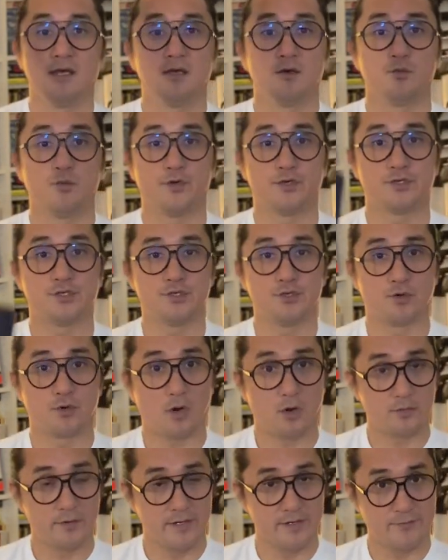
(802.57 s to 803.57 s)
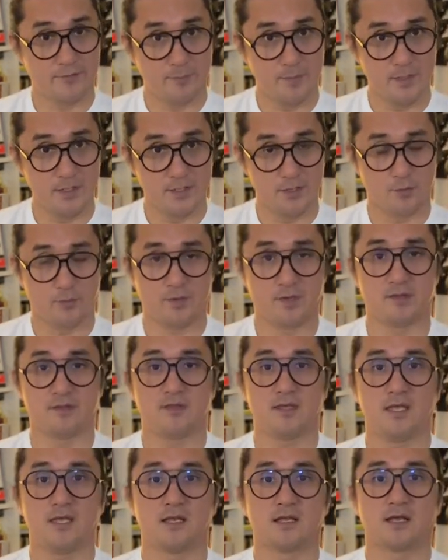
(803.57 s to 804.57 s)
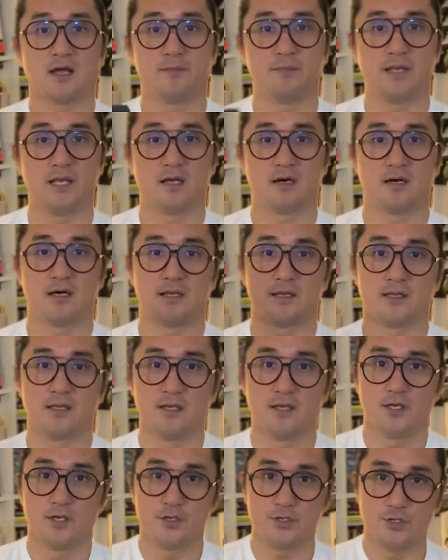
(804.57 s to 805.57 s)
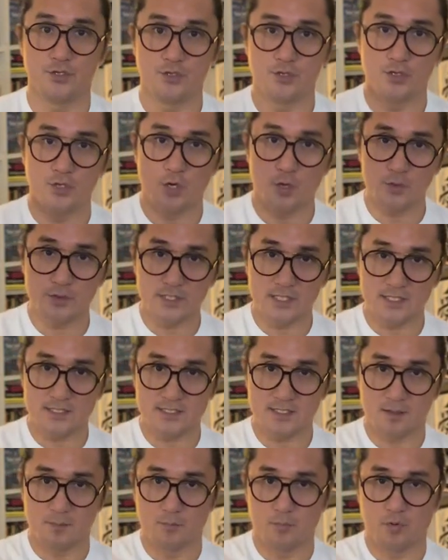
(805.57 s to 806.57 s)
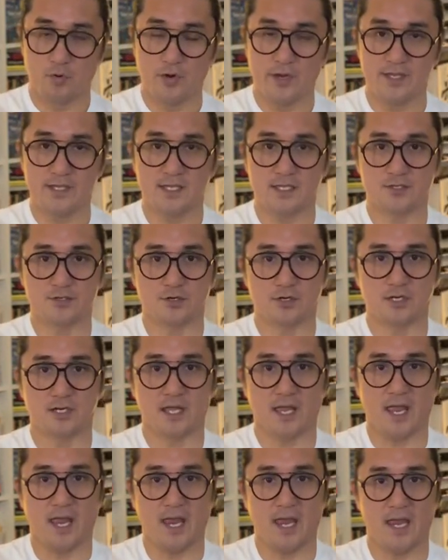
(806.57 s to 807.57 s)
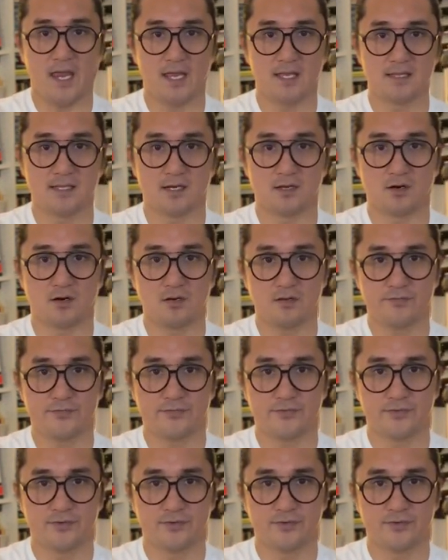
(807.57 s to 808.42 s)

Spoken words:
which you're already familiar with in kabilaan, you know that at some point that you're gonna hand it off